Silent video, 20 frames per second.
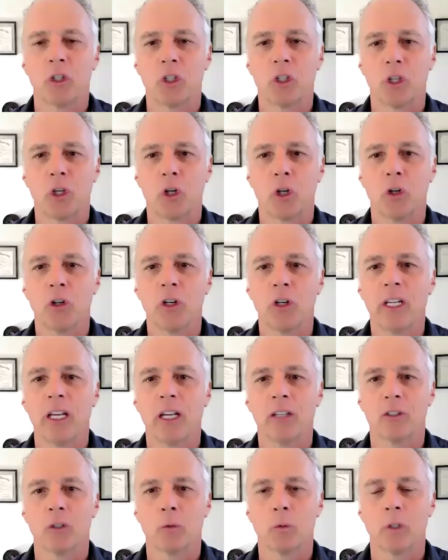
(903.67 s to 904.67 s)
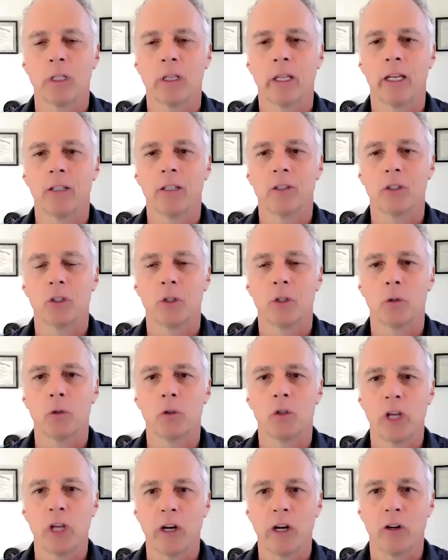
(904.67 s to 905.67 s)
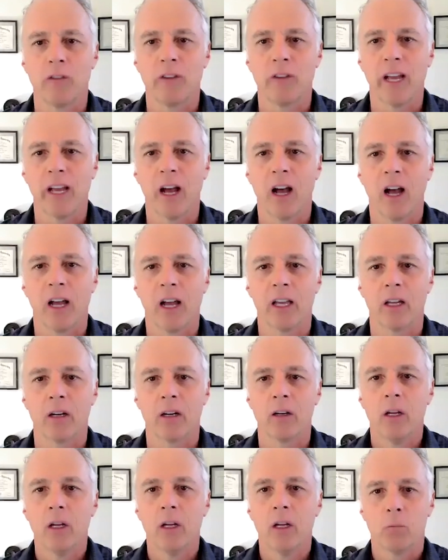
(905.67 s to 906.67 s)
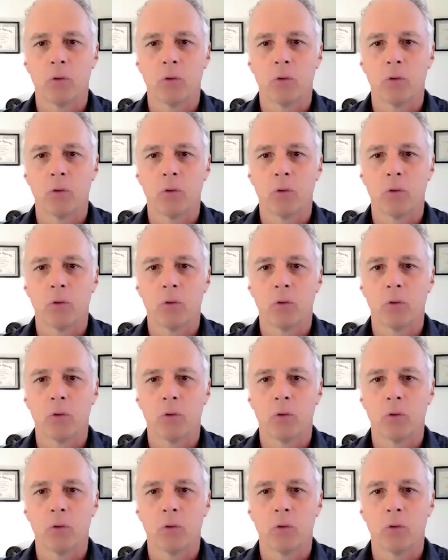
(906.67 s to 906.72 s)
security as it relates to generative AI and